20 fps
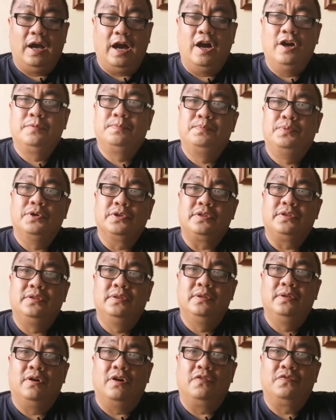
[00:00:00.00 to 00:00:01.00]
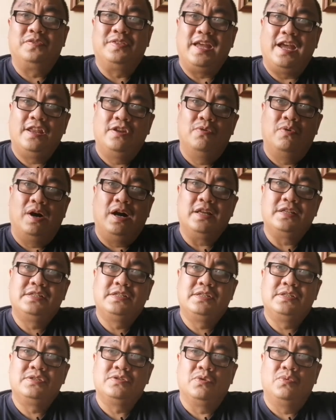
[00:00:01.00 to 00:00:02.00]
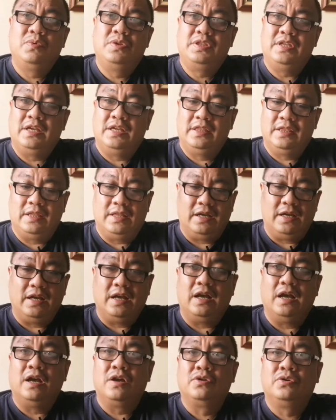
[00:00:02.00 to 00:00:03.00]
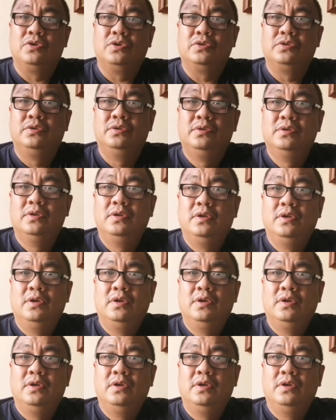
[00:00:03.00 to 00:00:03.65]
output of 10 watts. So within a good